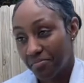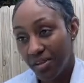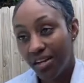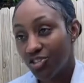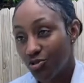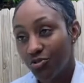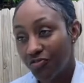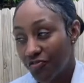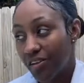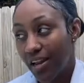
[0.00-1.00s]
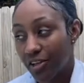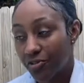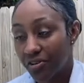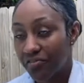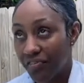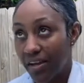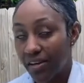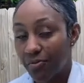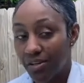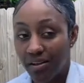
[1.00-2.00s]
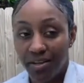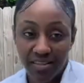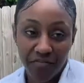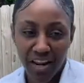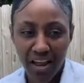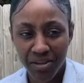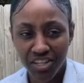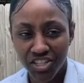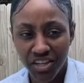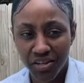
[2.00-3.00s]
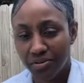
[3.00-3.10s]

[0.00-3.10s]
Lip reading: Because you do feel like you're confined there with inmates. I feel like I'll be in jail.